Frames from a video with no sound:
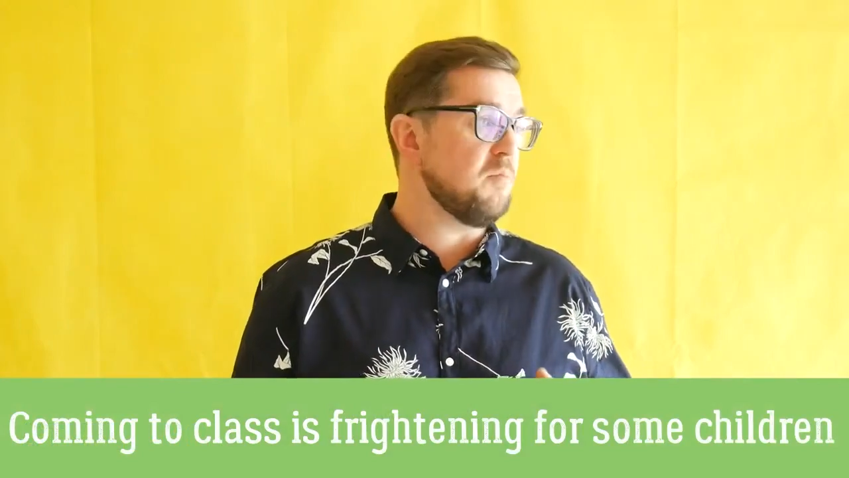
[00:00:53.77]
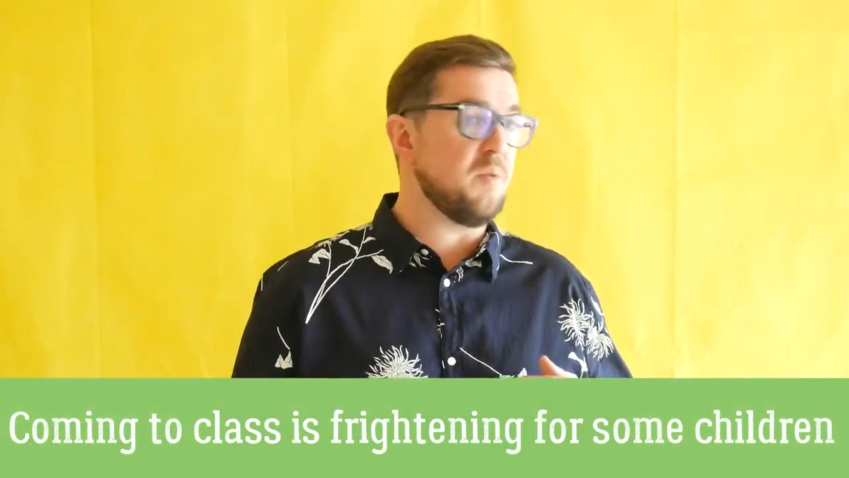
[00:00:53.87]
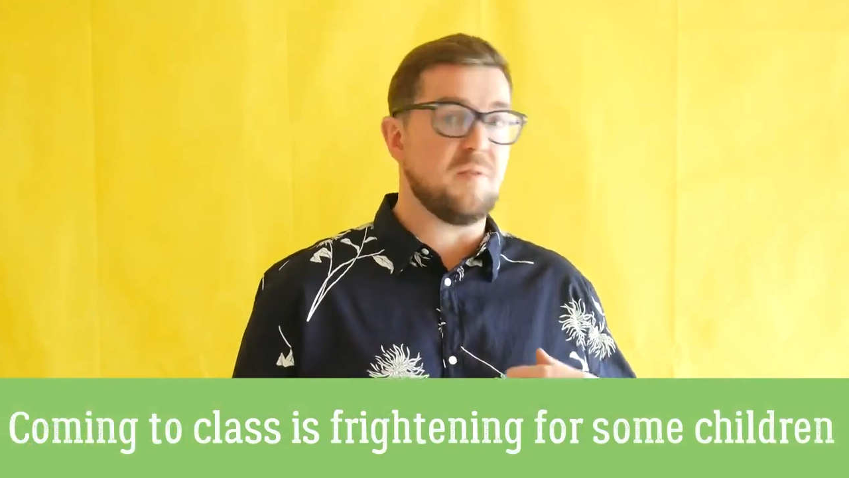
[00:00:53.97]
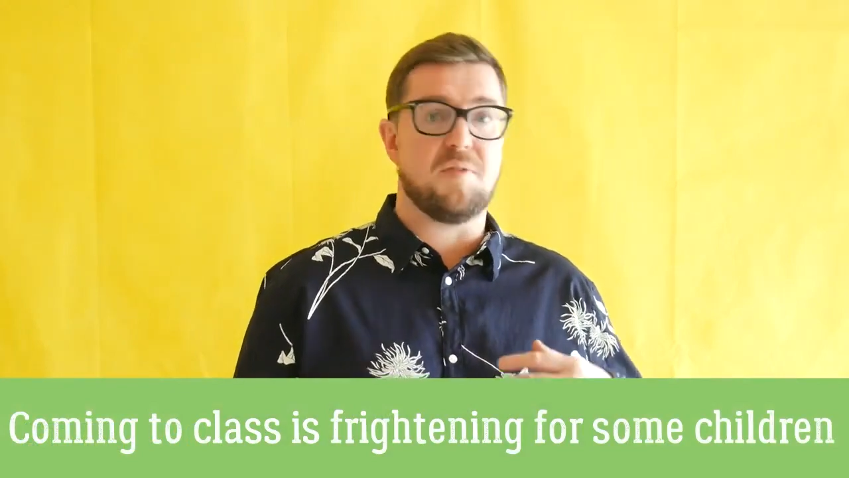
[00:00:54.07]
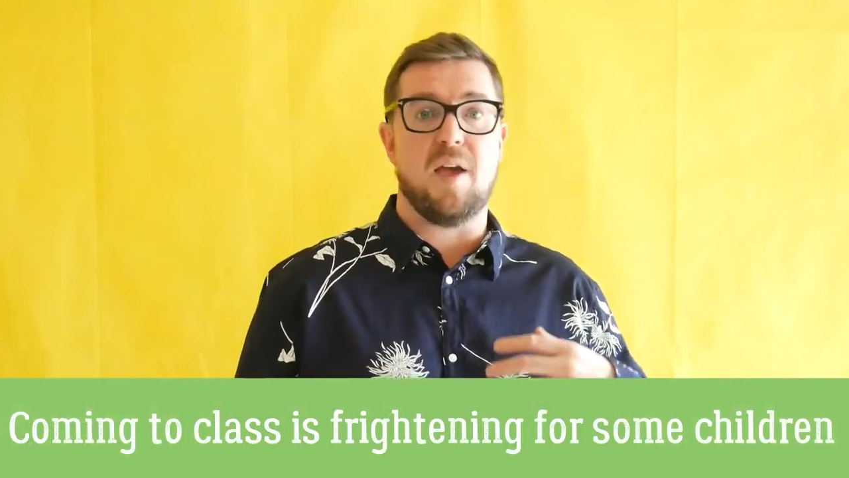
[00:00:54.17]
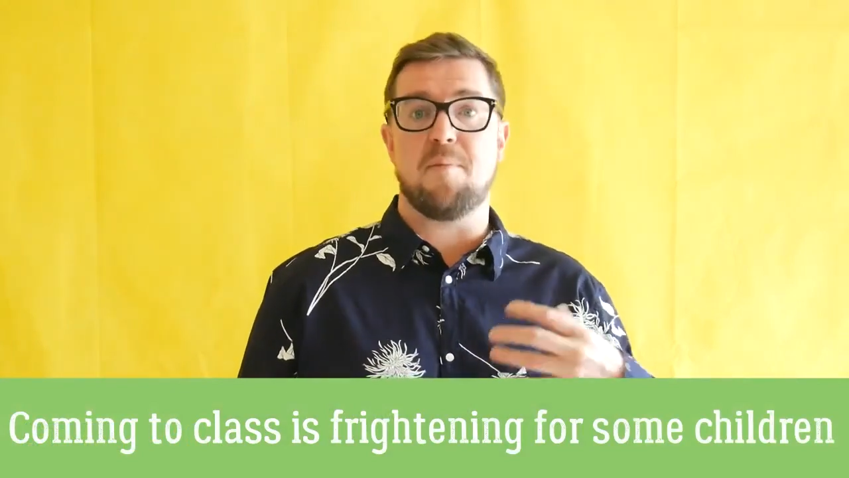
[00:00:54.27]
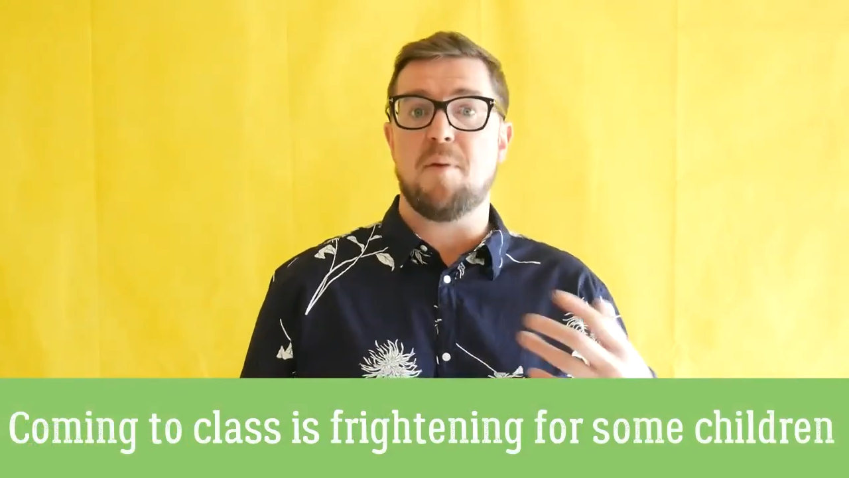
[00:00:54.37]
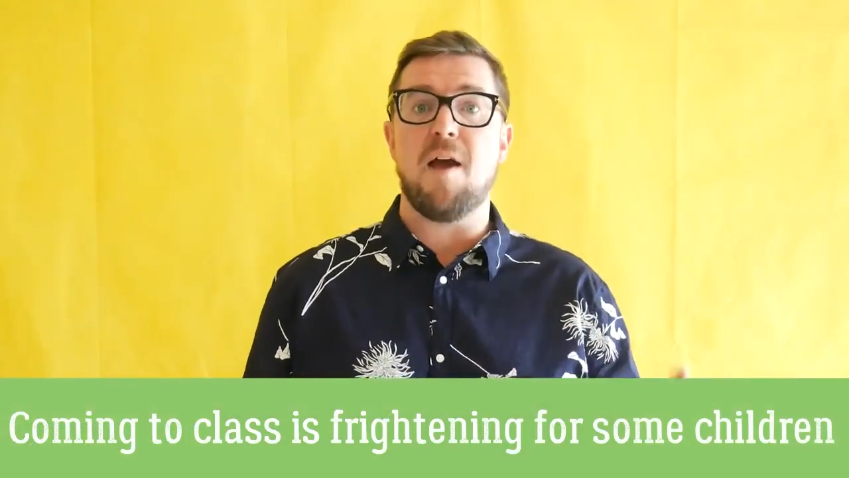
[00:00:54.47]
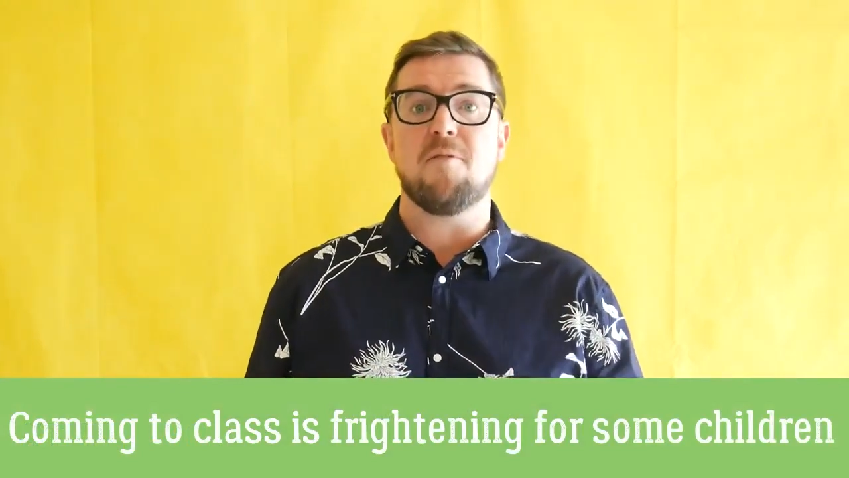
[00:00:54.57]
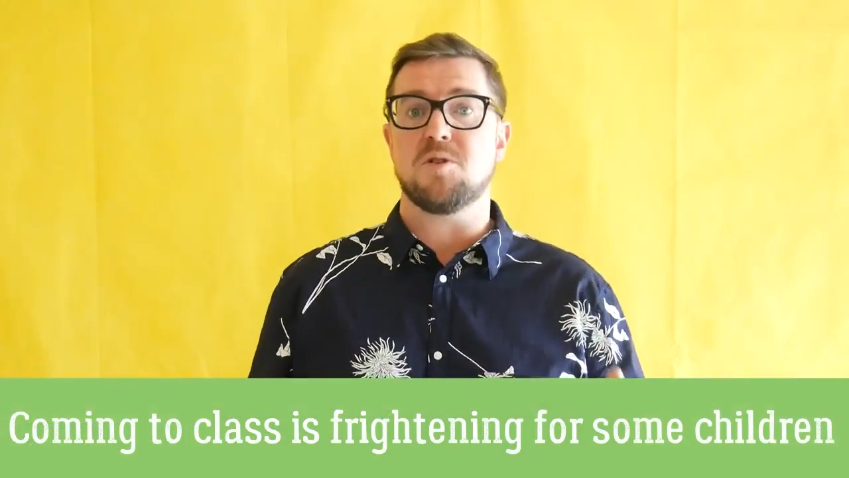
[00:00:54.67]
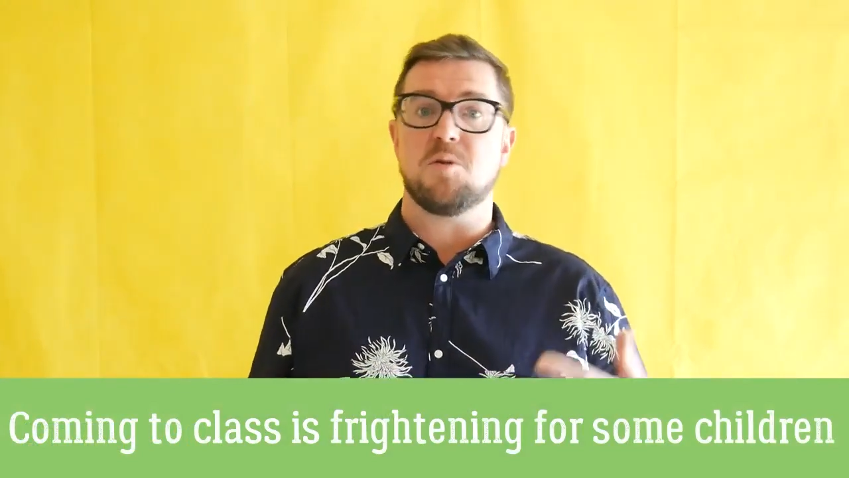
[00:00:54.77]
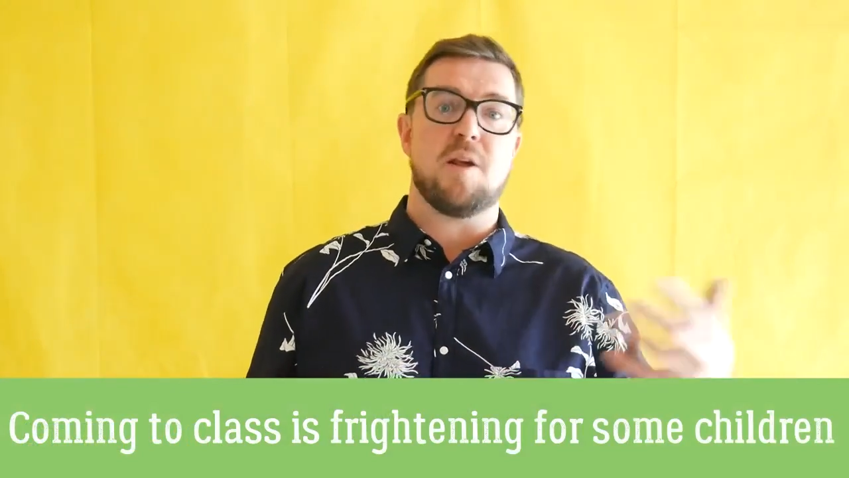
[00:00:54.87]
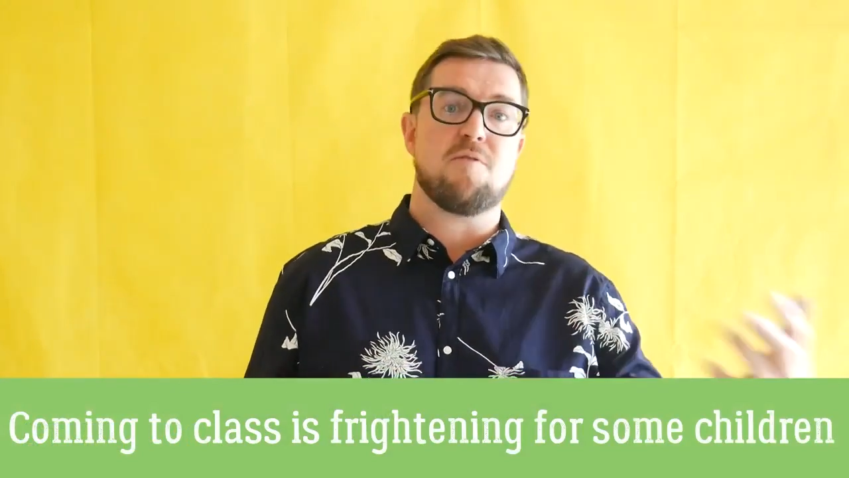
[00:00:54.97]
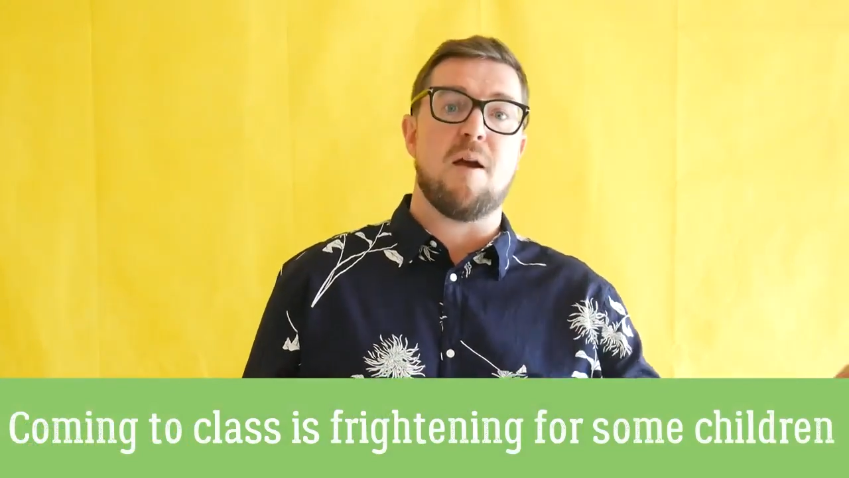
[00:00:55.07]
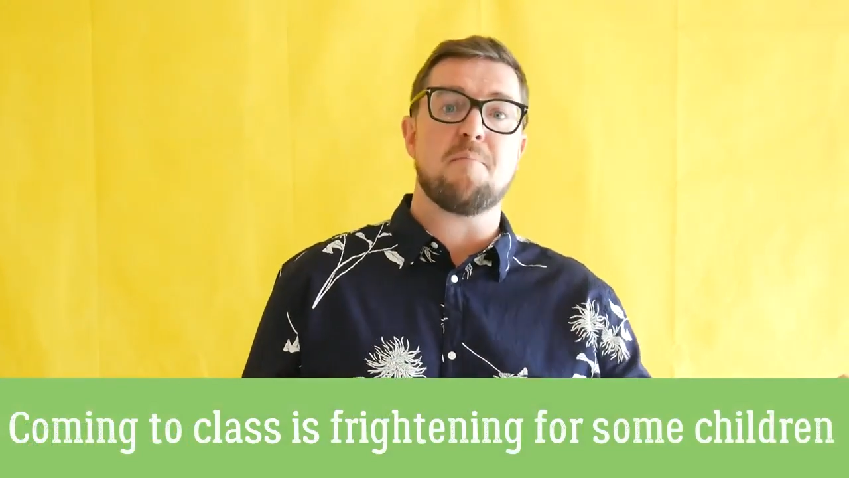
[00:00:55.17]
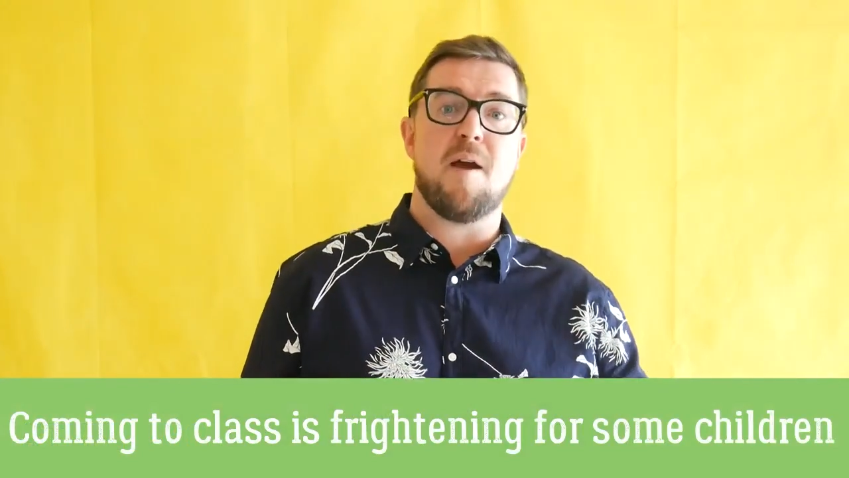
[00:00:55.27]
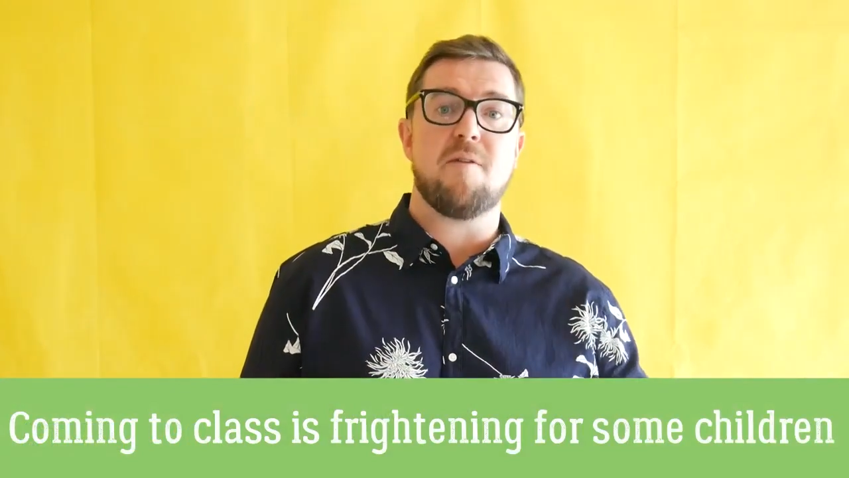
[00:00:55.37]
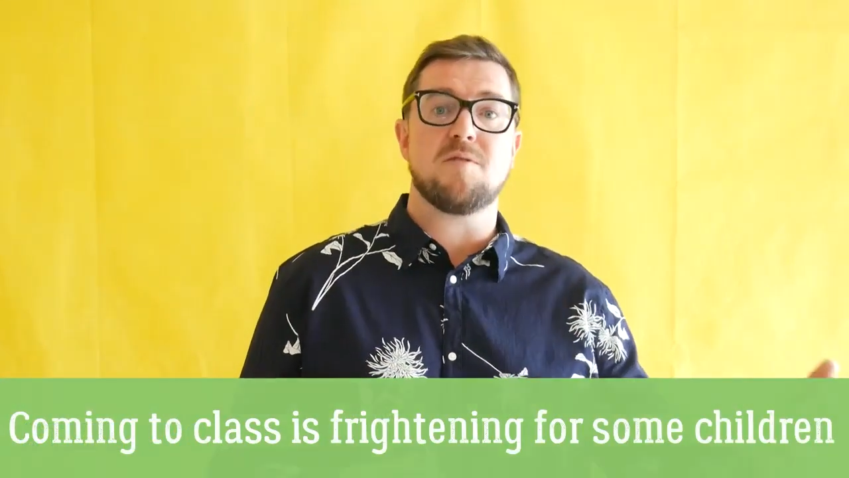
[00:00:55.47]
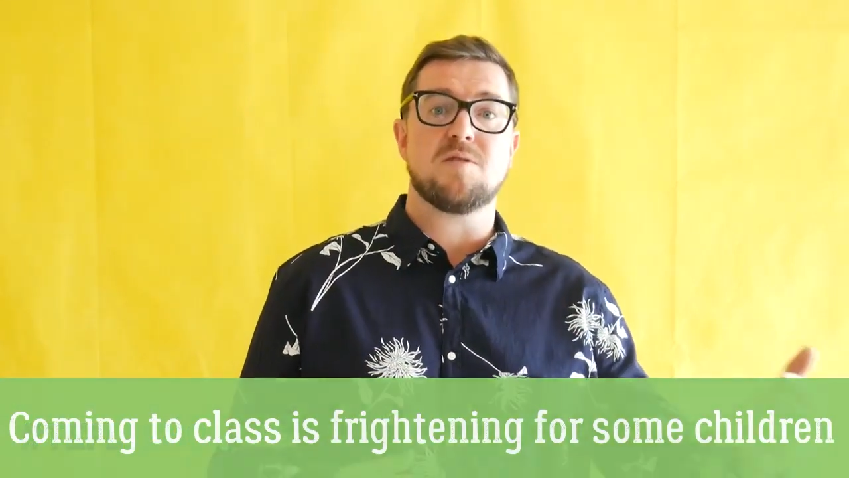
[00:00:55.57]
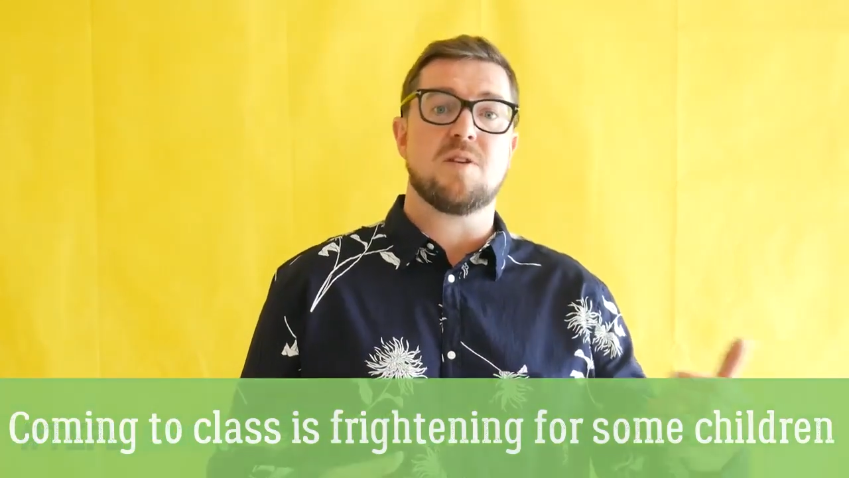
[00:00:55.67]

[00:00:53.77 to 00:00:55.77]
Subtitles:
with their parents or their grandparents